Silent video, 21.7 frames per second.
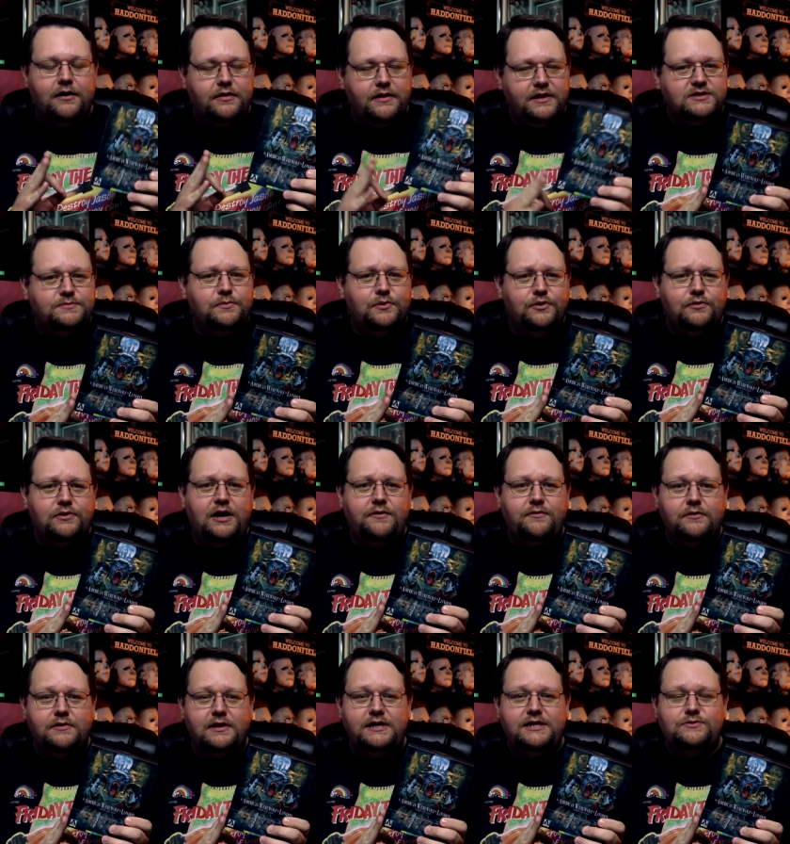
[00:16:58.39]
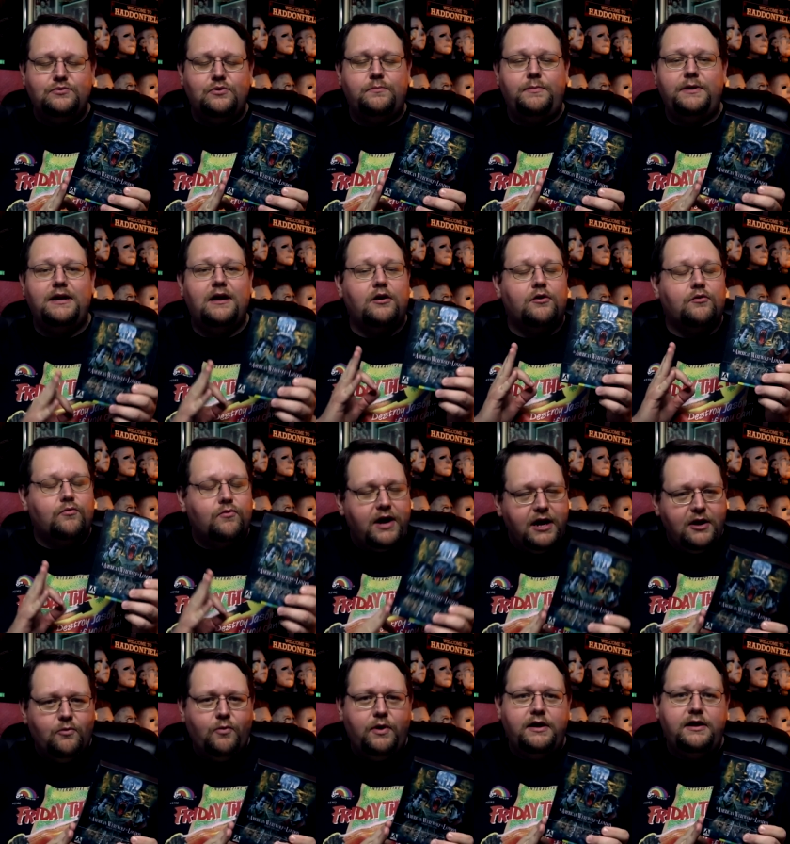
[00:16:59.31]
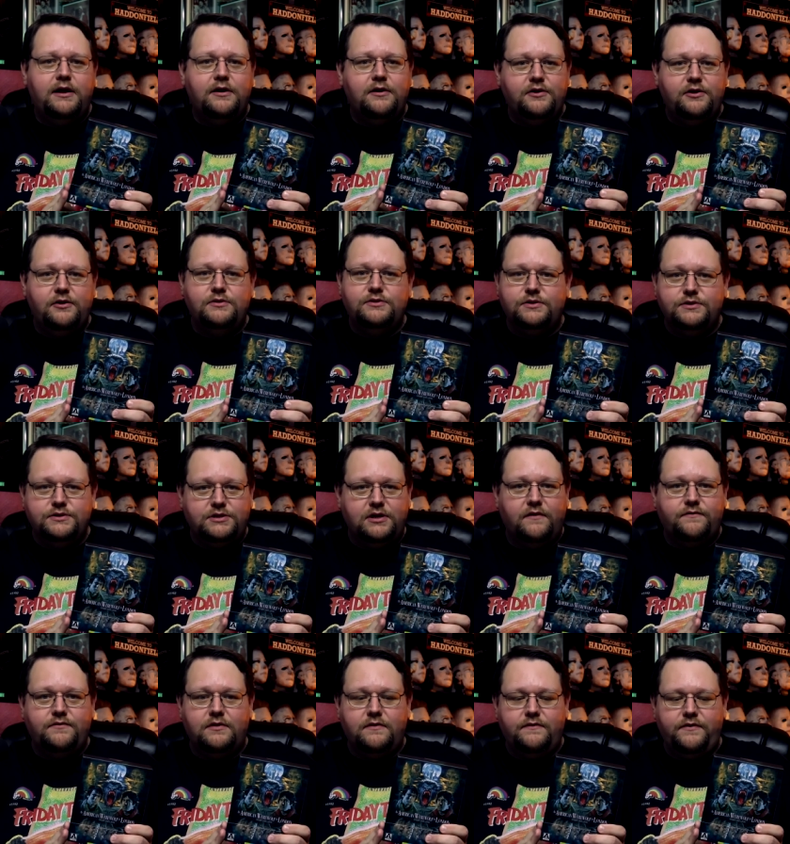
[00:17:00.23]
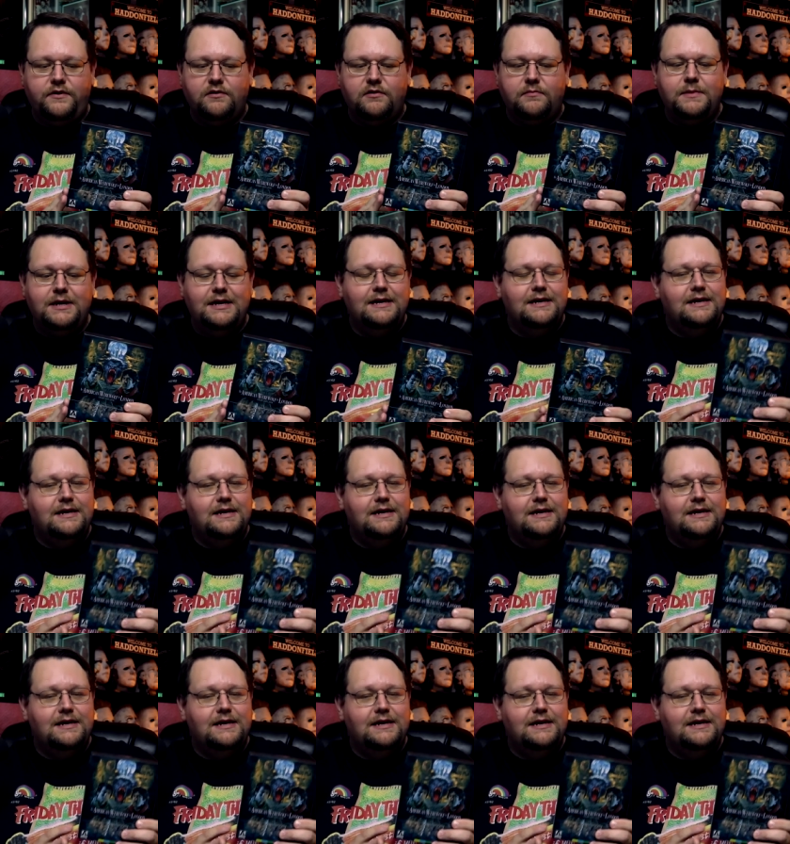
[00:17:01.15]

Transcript: This Blu ray release would be a great way to introduce yourself to the film.